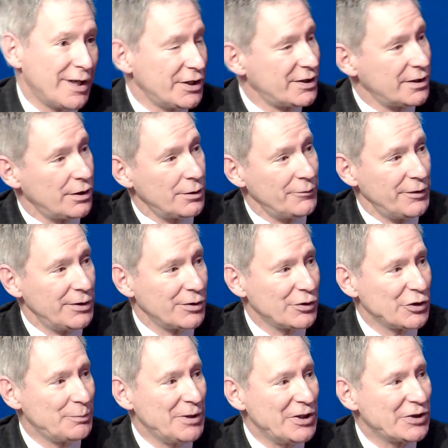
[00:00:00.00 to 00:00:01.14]
to sell our vehicles
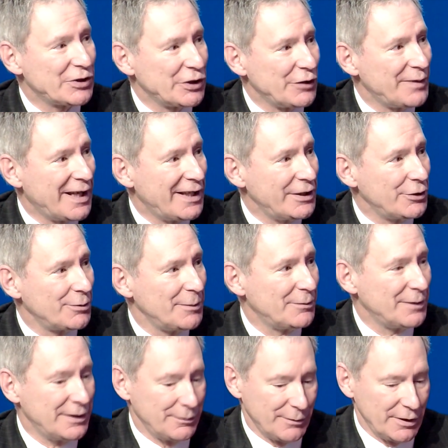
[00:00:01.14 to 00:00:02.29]
based on the value. I
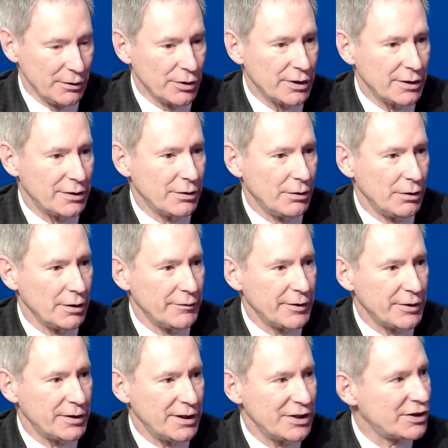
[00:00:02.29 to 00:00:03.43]
mean, when you look at all of the
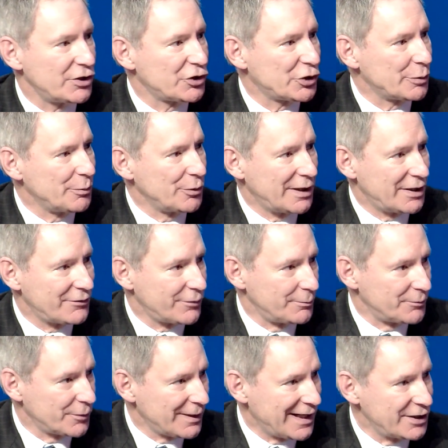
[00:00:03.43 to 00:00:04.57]
things that Subaru has, from
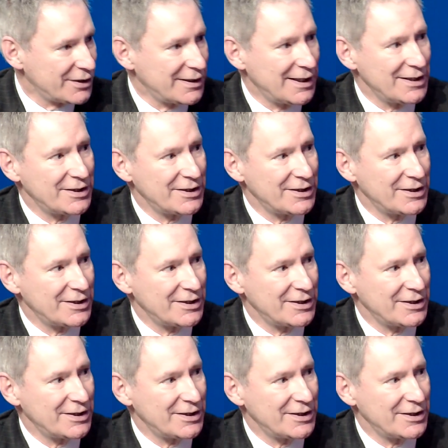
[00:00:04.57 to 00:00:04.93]
crash test